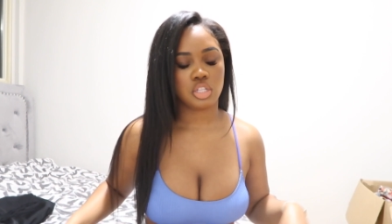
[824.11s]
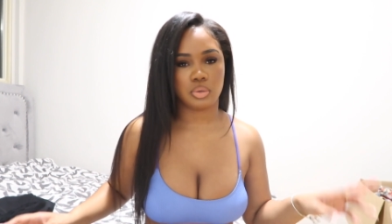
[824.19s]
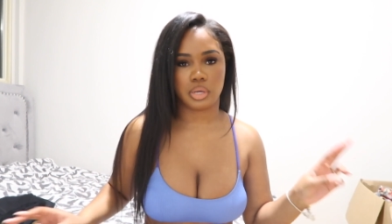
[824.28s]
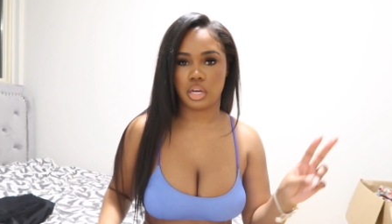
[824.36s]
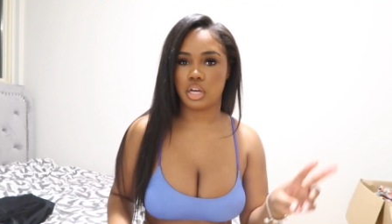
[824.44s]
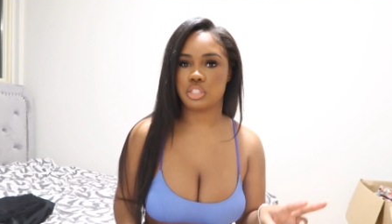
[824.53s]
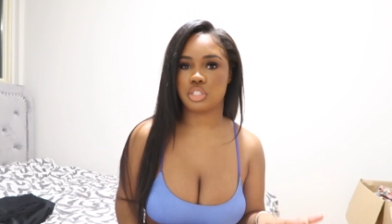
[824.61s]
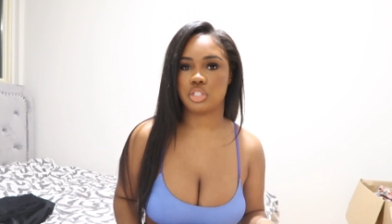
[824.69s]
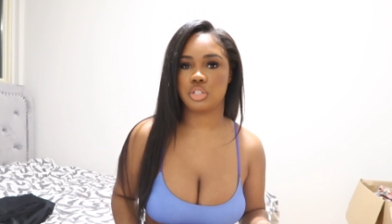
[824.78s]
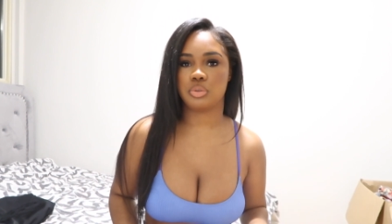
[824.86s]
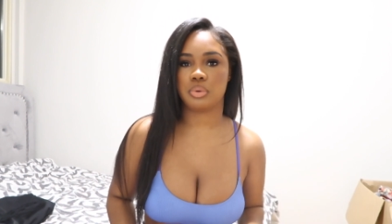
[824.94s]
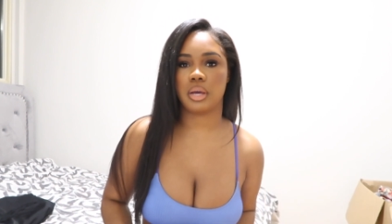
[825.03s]
So I got
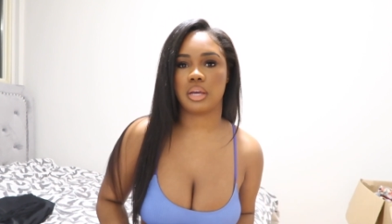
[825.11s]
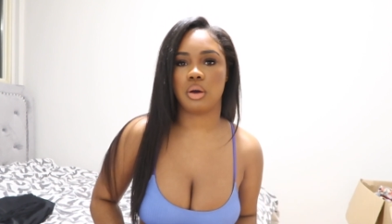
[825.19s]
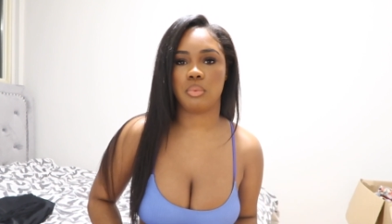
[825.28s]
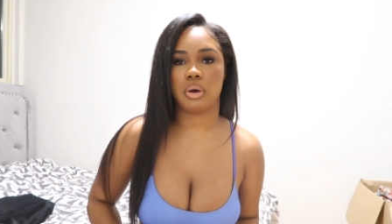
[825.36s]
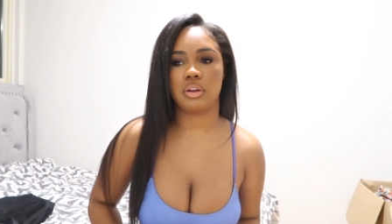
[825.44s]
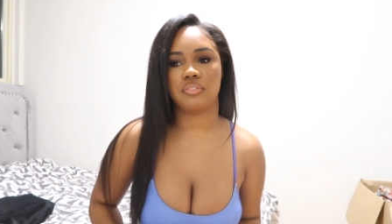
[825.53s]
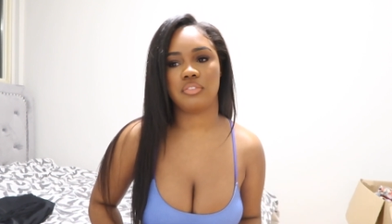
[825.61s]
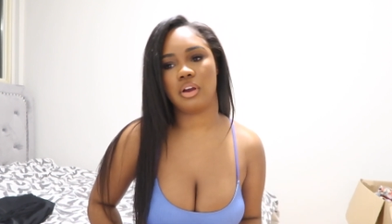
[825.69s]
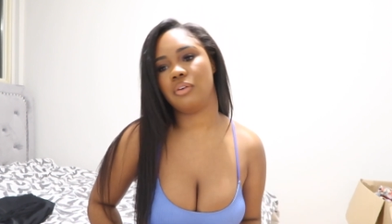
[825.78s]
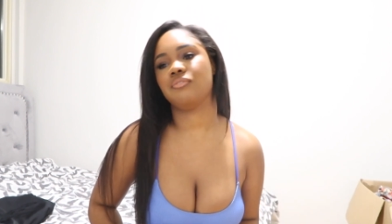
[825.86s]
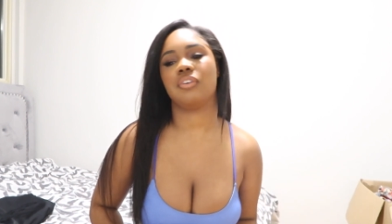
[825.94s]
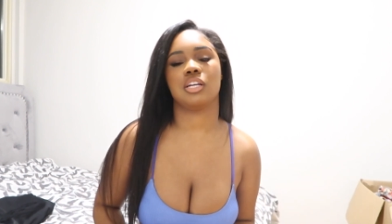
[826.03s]
two. I got one
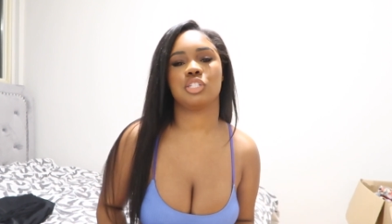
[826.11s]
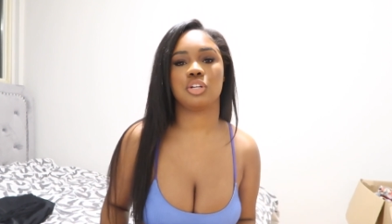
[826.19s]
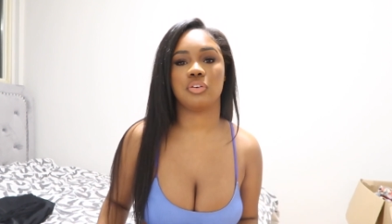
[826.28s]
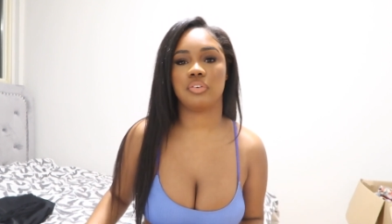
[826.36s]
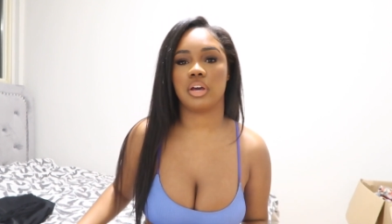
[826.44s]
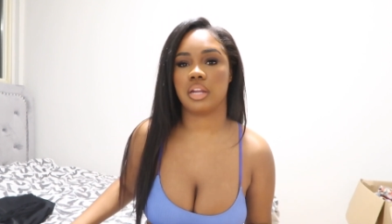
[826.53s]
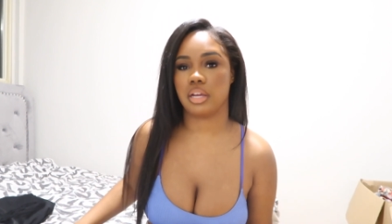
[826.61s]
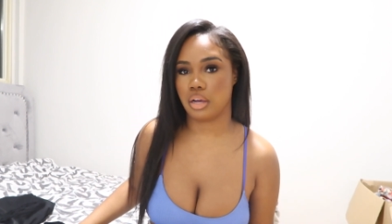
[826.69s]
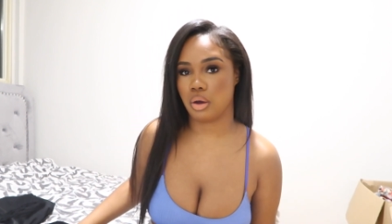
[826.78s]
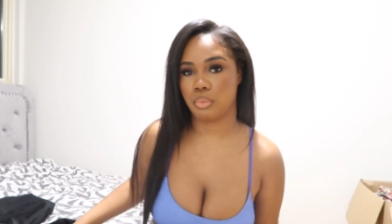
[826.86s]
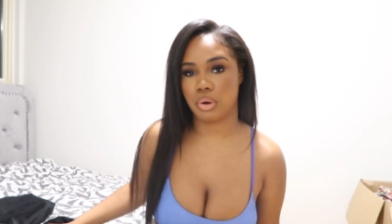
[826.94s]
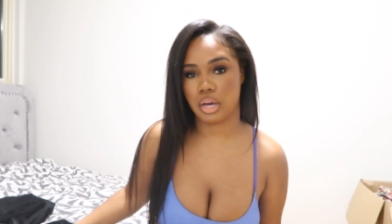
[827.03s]
from Fashion Nova and I
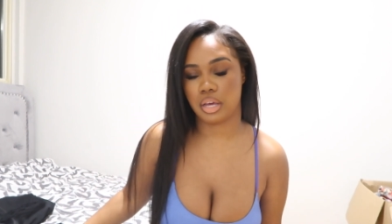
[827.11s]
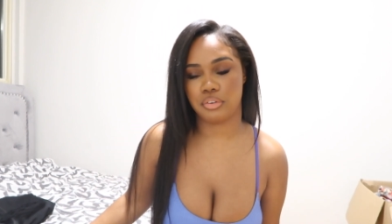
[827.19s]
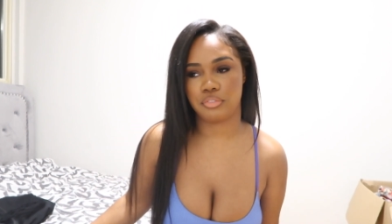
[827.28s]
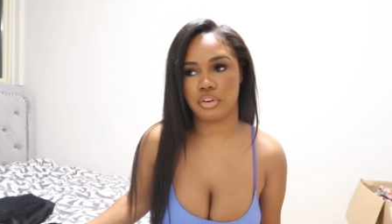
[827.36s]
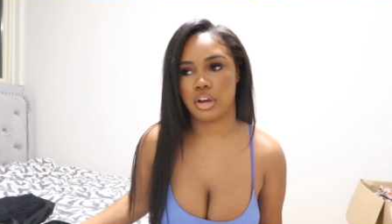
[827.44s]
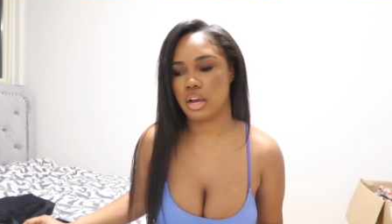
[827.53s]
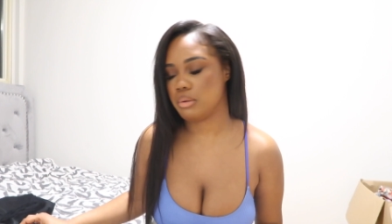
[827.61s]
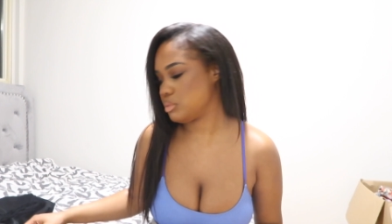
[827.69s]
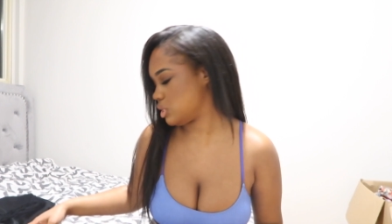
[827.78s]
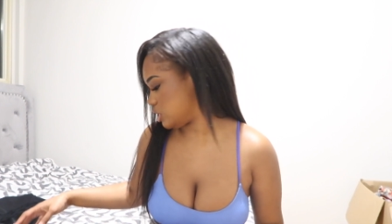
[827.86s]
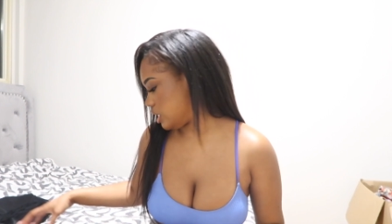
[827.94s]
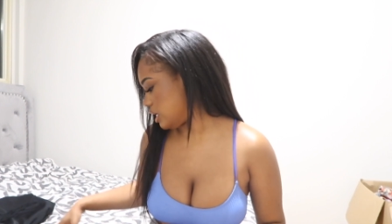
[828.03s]
got one from
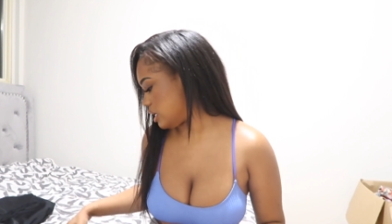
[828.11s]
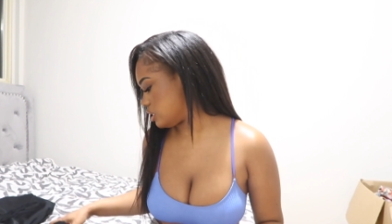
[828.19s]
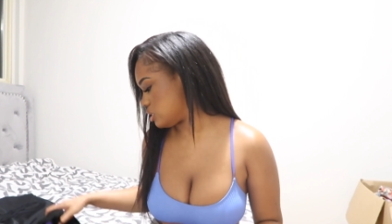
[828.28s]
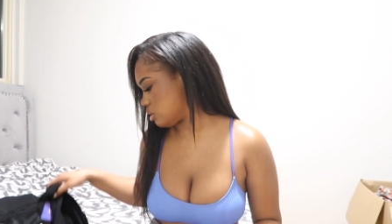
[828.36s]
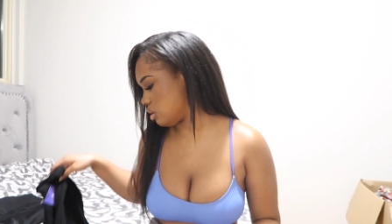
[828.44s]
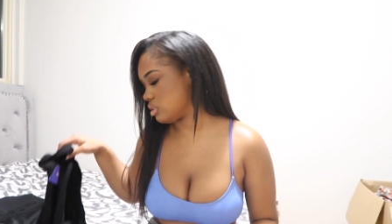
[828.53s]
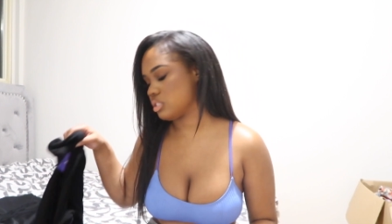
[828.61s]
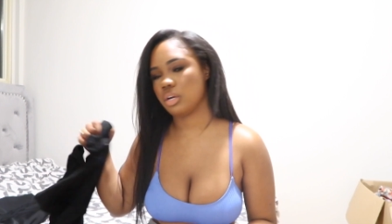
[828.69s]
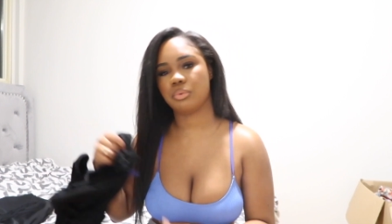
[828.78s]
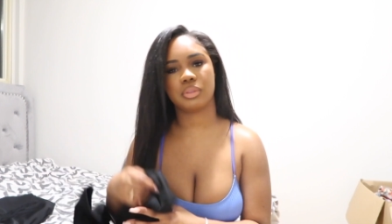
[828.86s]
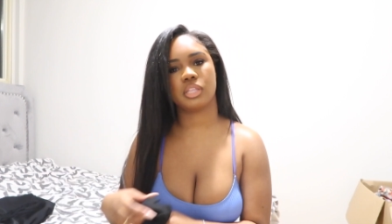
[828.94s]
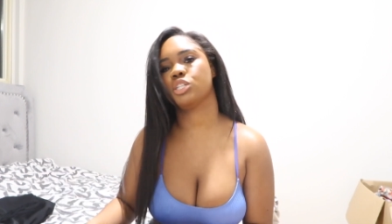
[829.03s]
Shein. So I'll
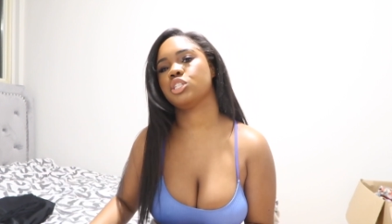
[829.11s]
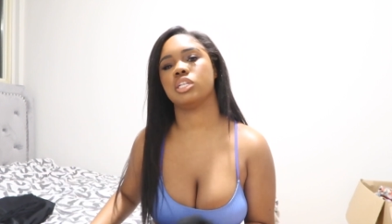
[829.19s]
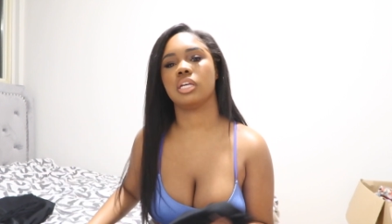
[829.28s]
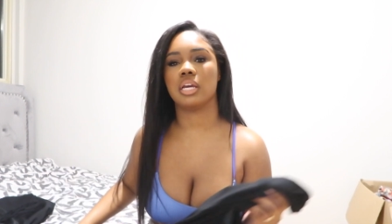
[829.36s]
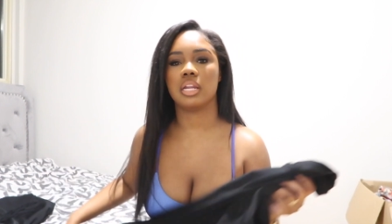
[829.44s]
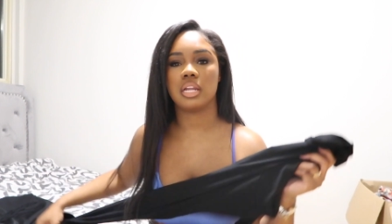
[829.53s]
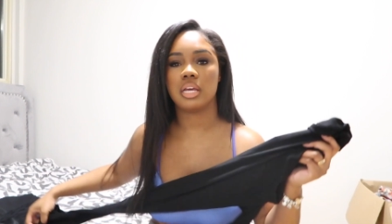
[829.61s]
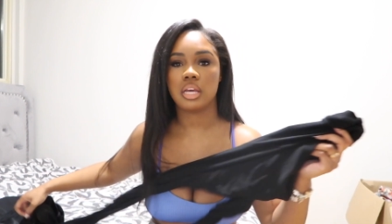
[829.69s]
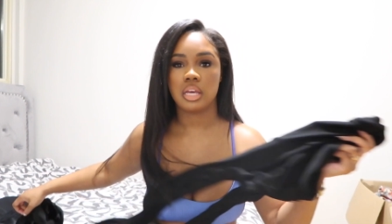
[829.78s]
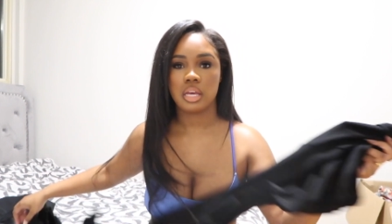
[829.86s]
start with the Shein